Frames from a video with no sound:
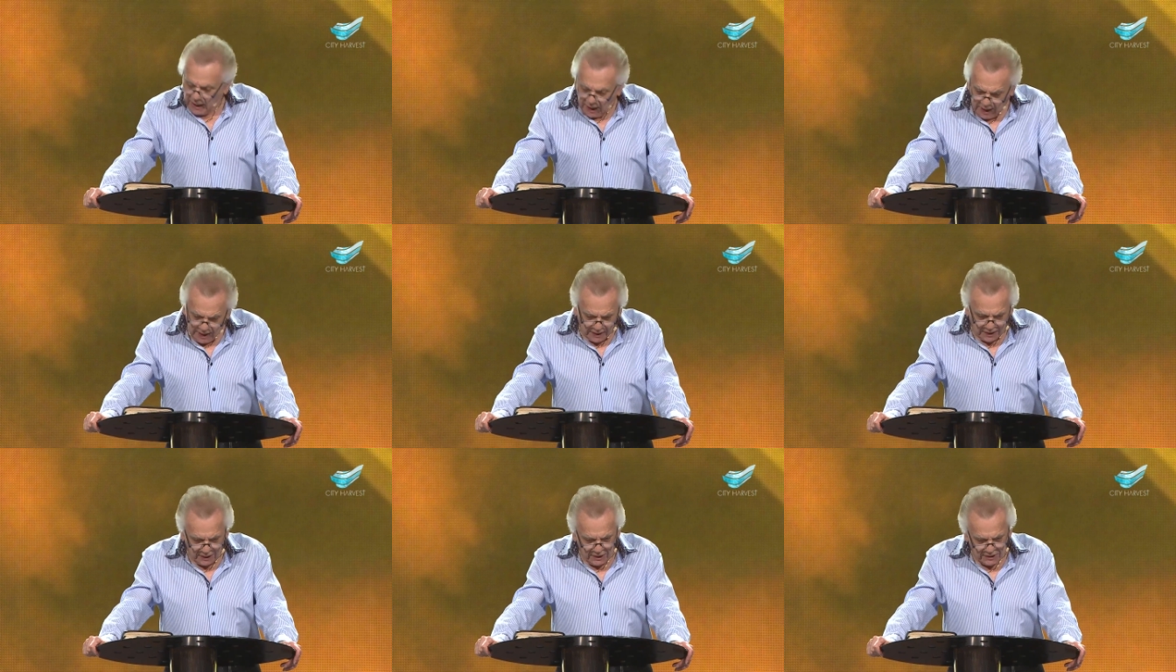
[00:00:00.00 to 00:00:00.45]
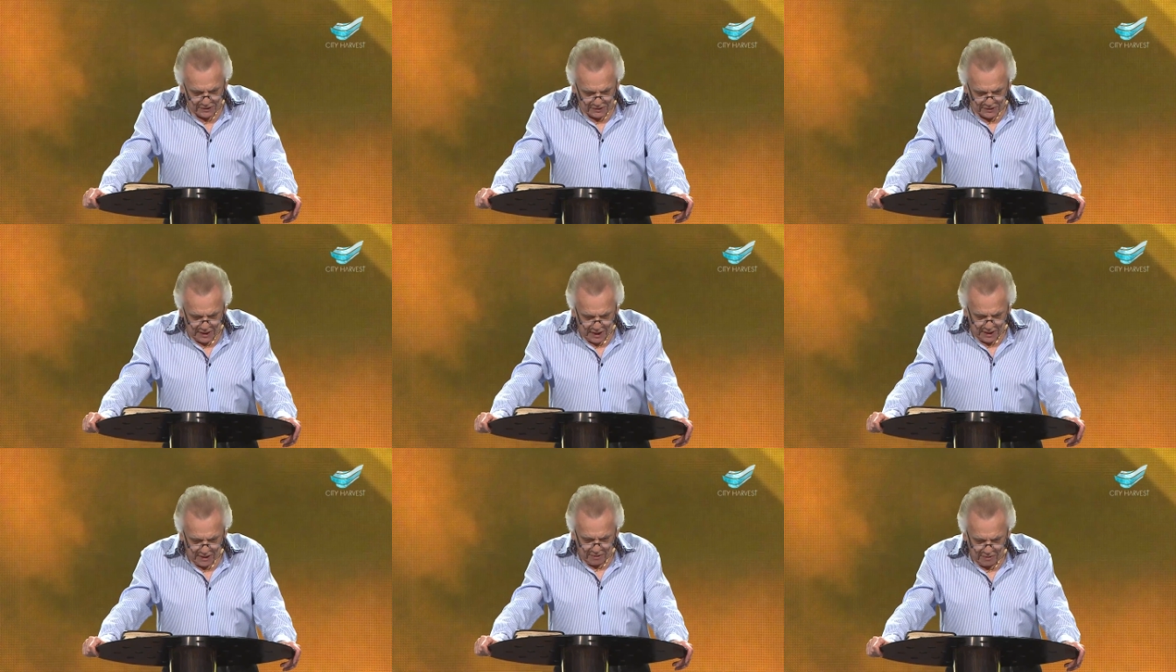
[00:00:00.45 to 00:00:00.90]
Achan
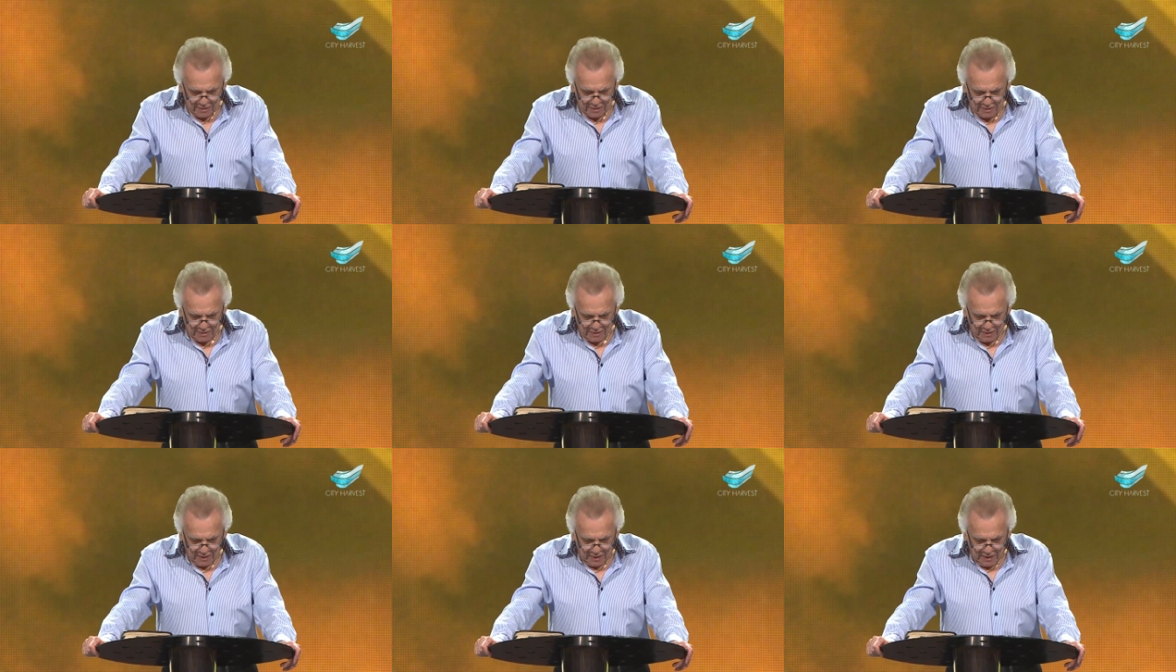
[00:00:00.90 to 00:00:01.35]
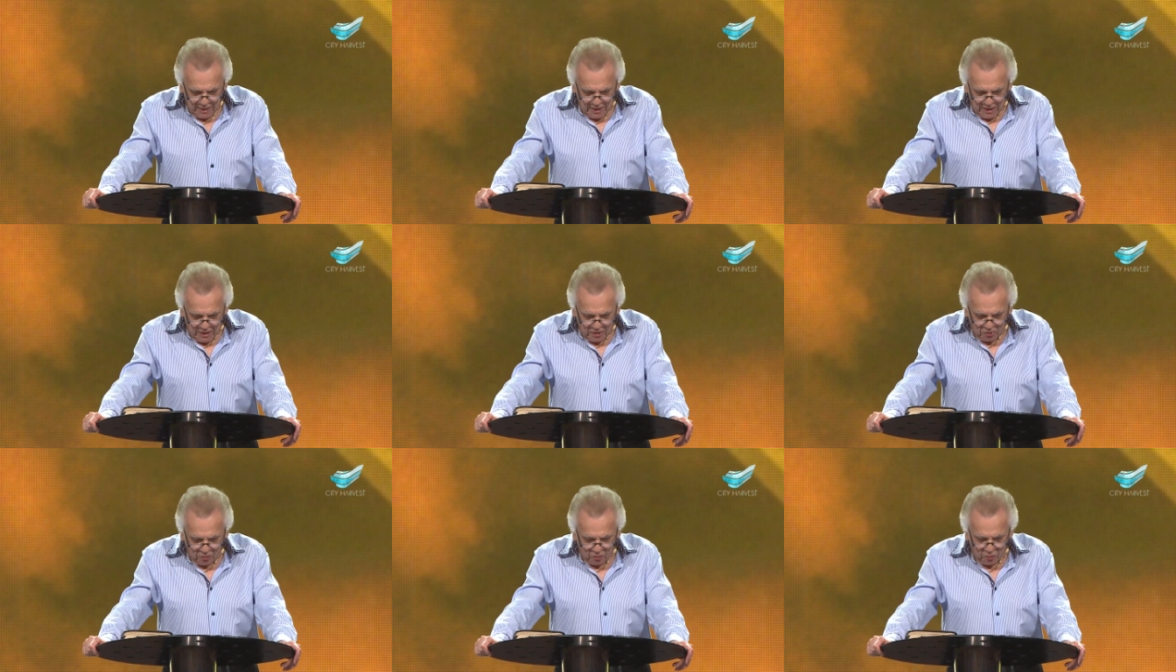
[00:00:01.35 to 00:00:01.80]
is now
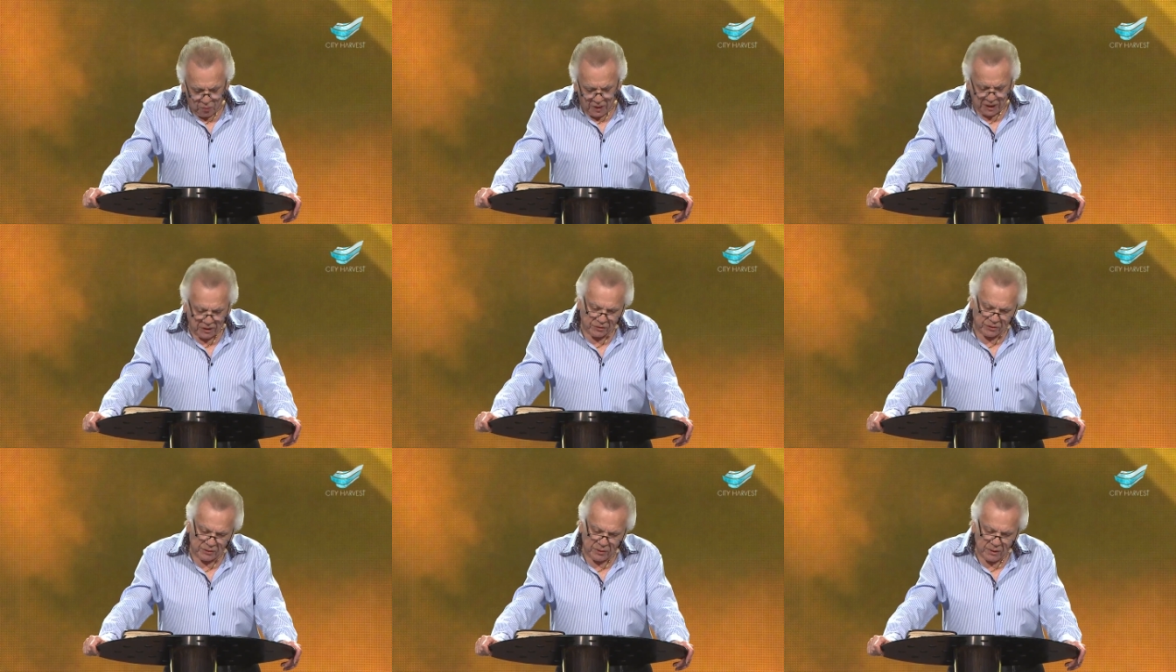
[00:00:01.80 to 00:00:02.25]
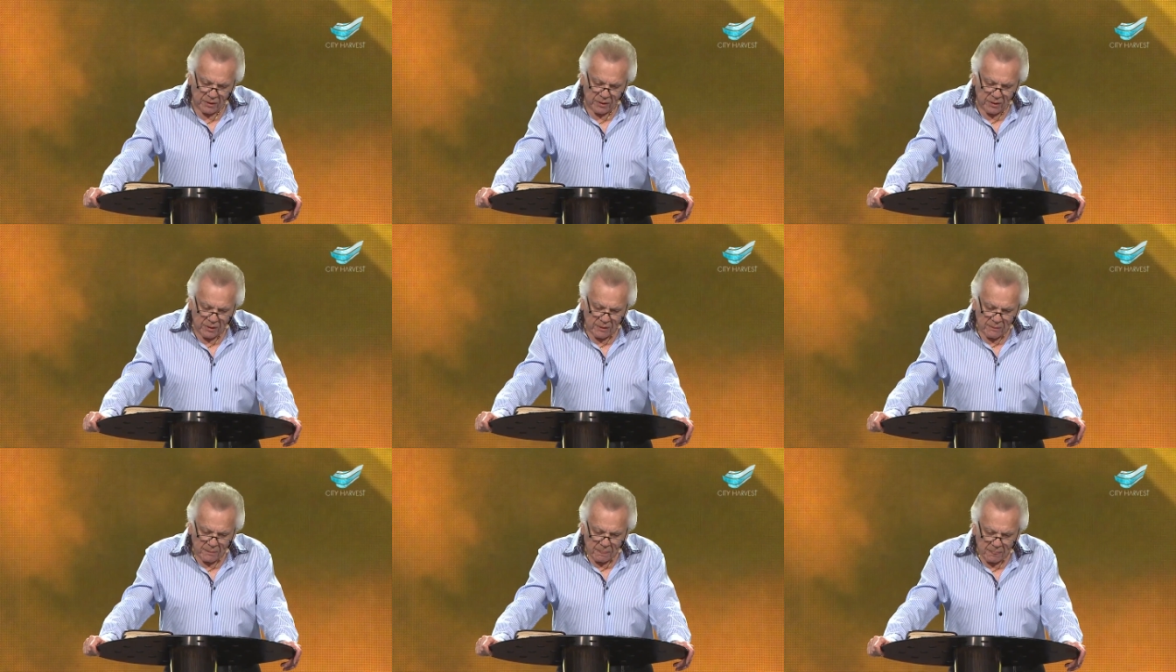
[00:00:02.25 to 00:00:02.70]
with
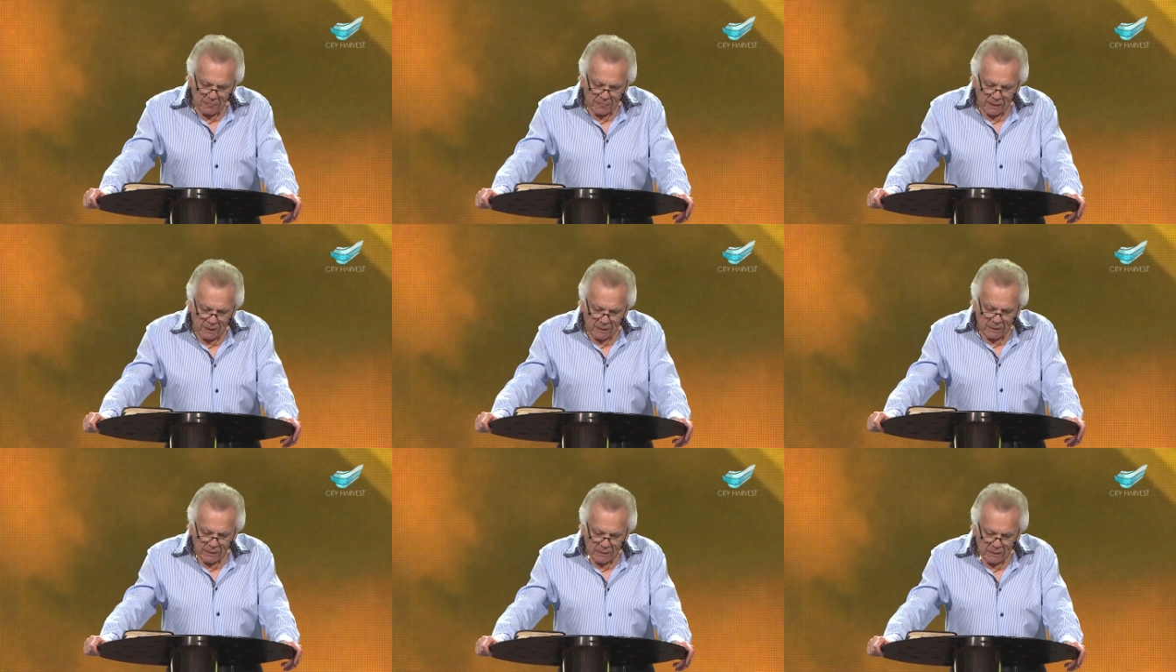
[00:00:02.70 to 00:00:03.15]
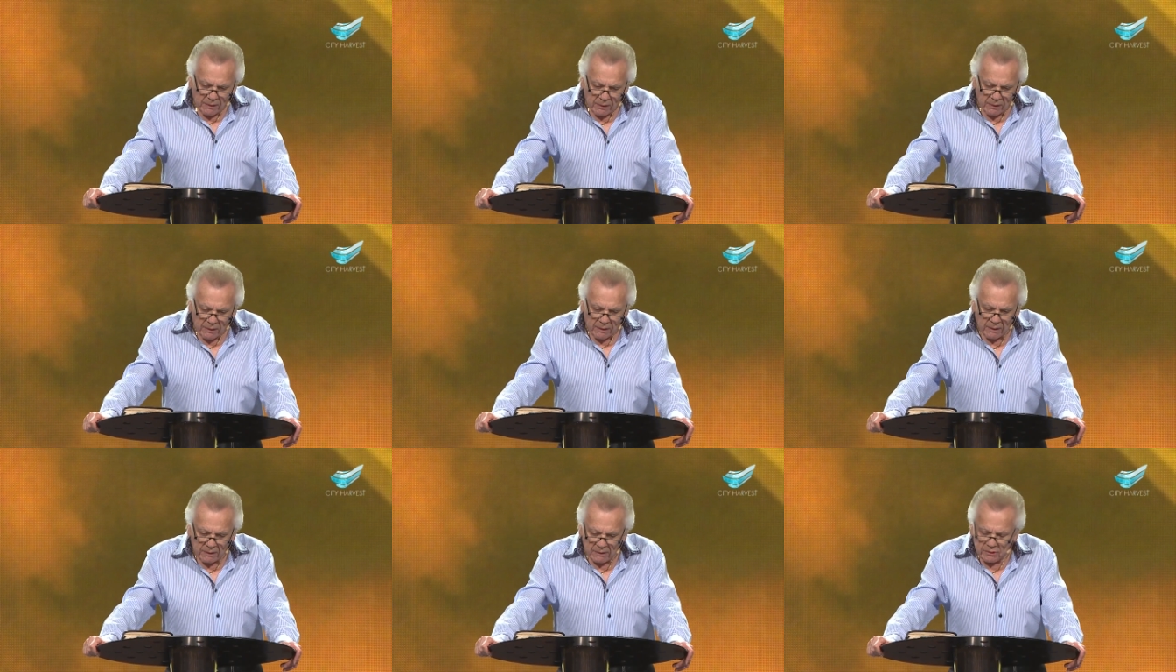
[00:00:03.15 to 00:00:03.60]

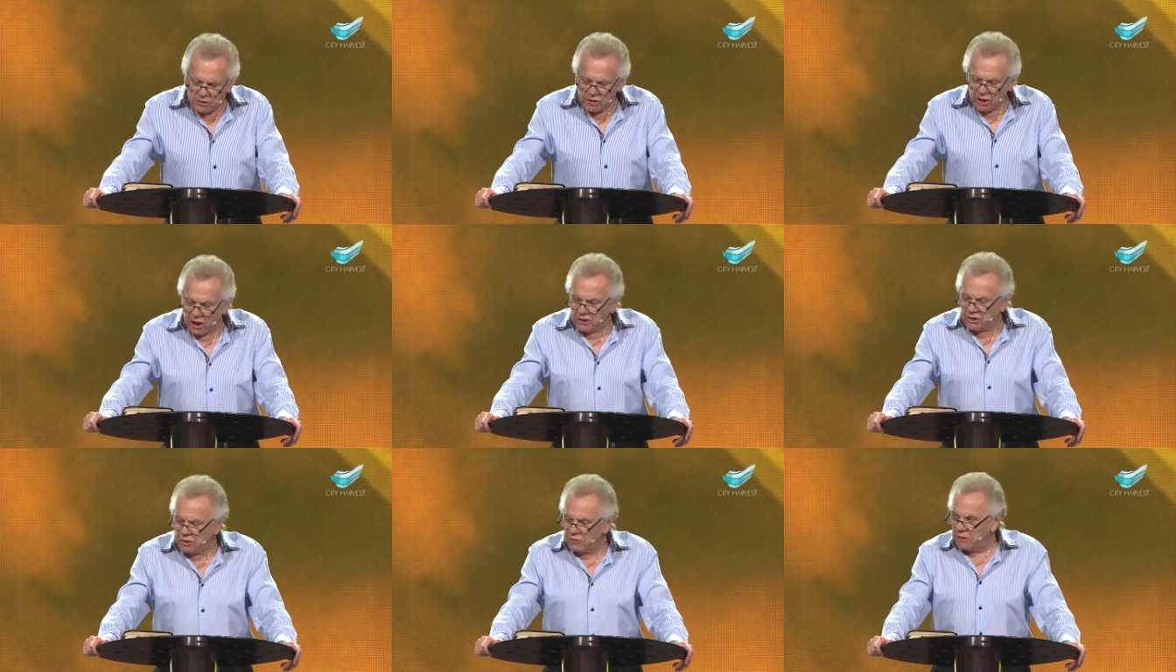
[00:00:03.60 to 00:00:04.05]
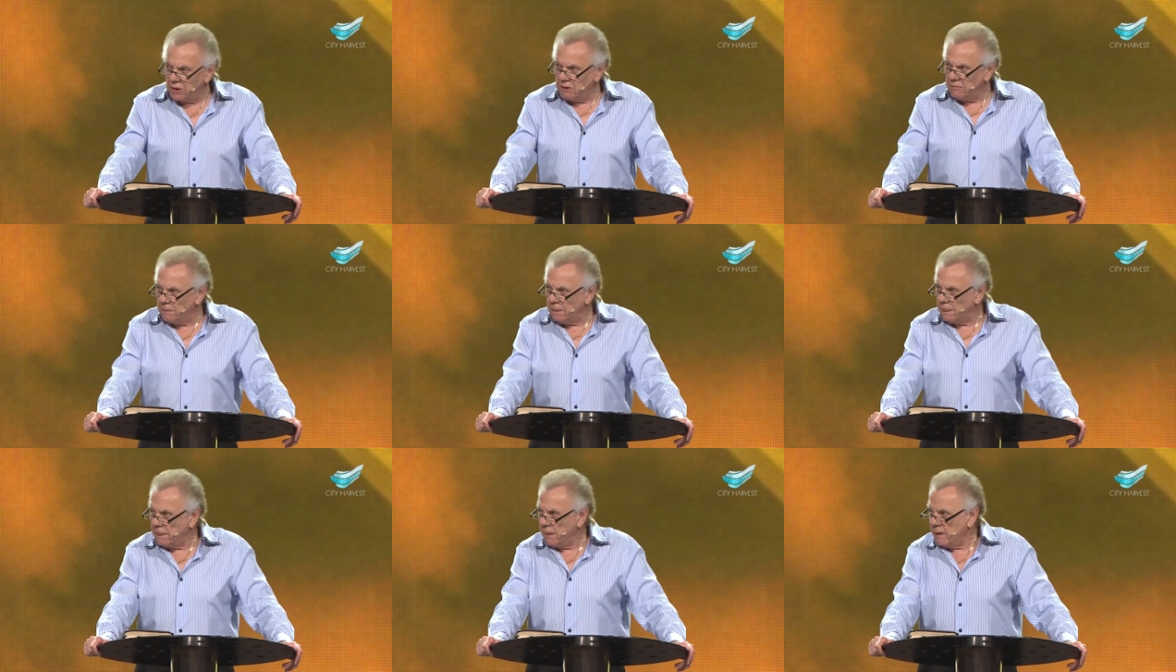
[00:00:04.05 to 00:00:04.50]
uh, Joshua.